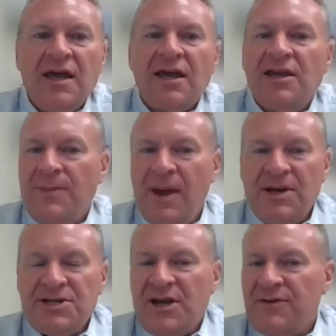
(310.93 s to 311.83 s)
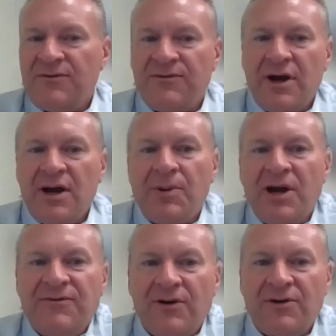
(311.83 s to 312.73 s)
Can you maybe just give a very
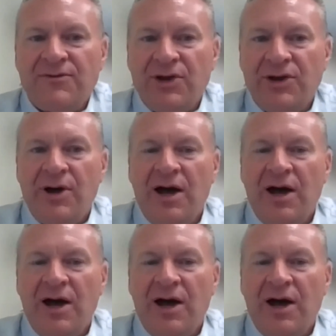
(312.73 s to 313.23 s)
brief overview